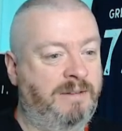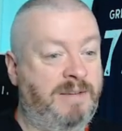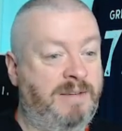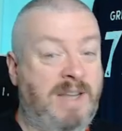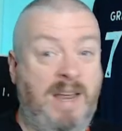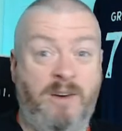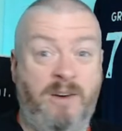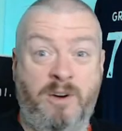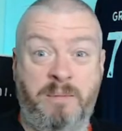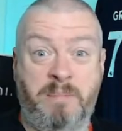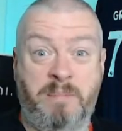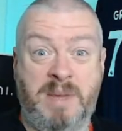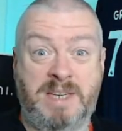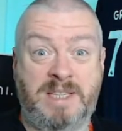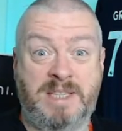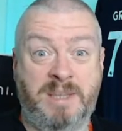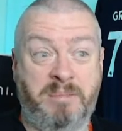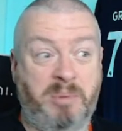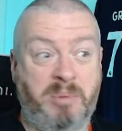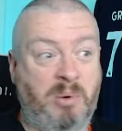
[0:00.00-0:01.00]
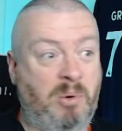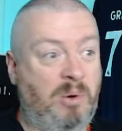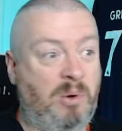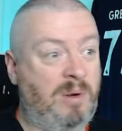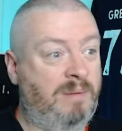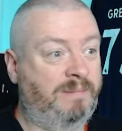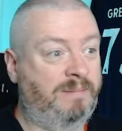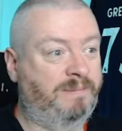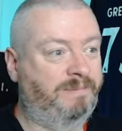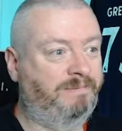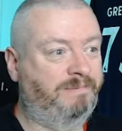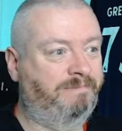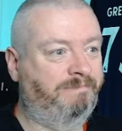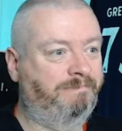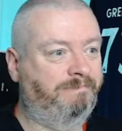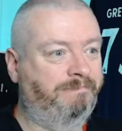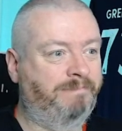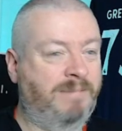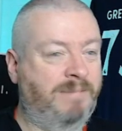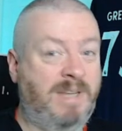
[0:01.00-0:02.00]
Dia had missed the ball.
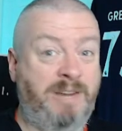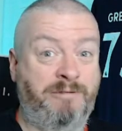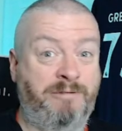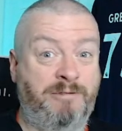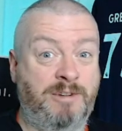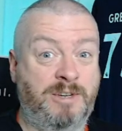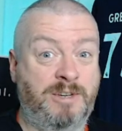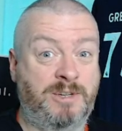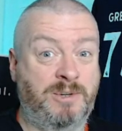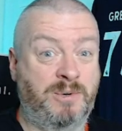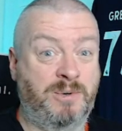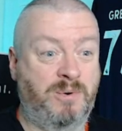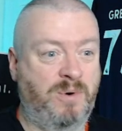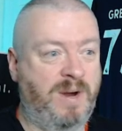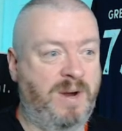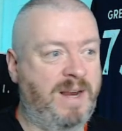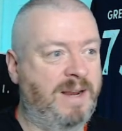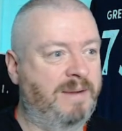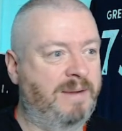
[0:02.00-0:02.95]
Different story.